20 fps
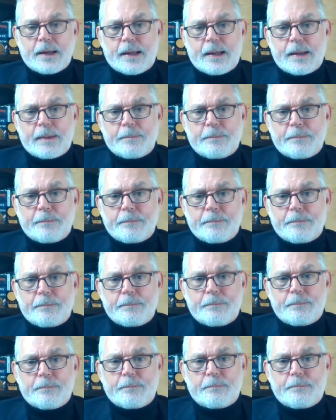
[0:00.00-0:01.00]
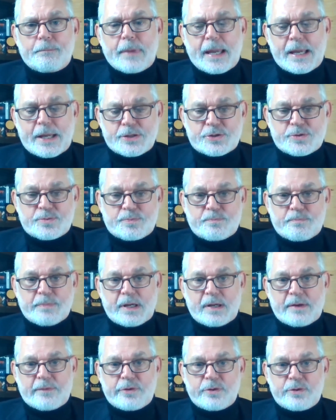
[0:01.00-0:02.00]
Um, as
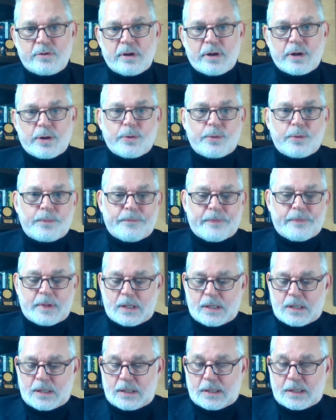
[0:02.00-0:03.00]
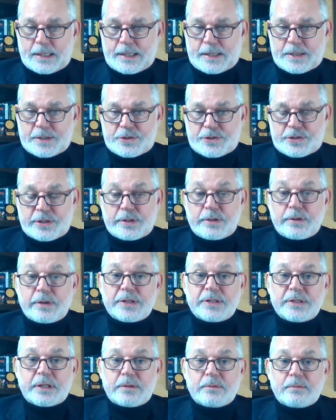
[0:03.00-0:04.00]
many of you know, uh, I
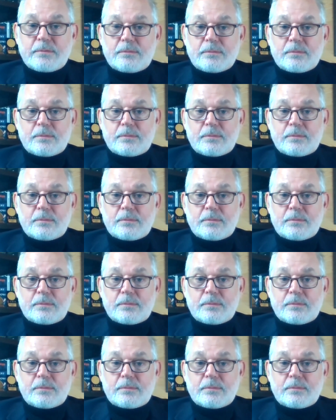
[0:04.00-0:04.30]
consider it